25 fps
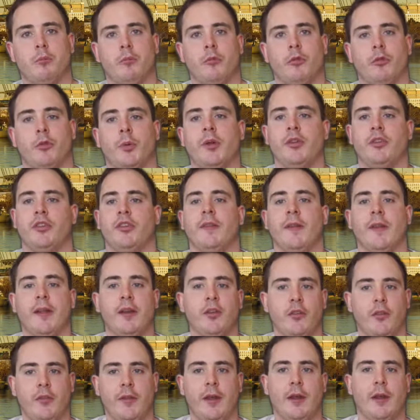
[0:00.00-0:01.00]
Switching then
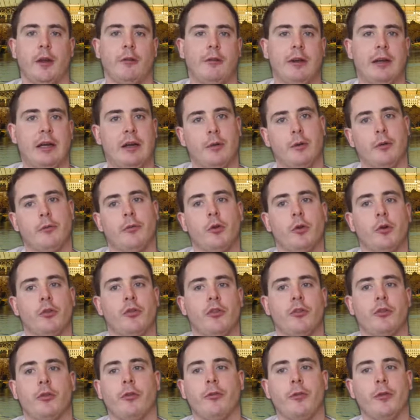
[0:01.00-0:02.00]
to the NRL, and of course
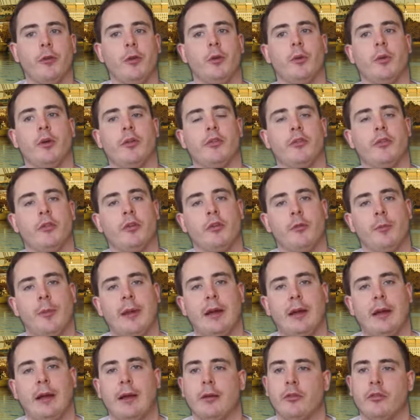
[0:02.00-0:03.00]
there's a few questions
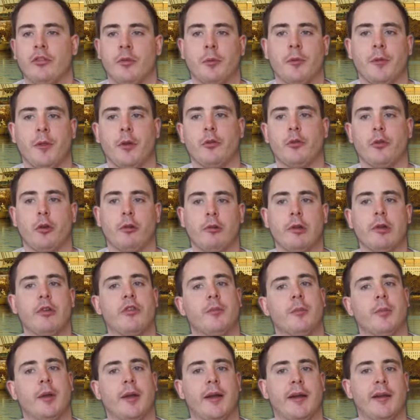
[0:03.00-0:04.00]
about how some of those
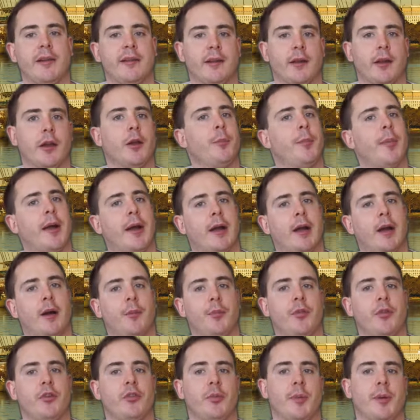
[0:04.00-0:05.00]
Origin players are going to back
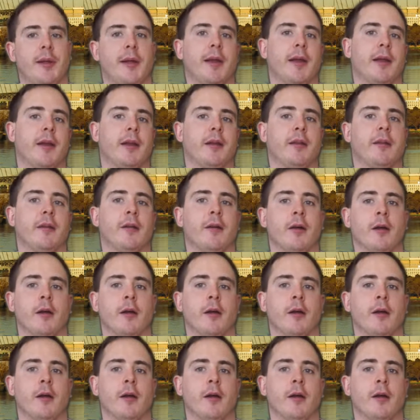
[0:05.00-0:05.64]
up this weekend.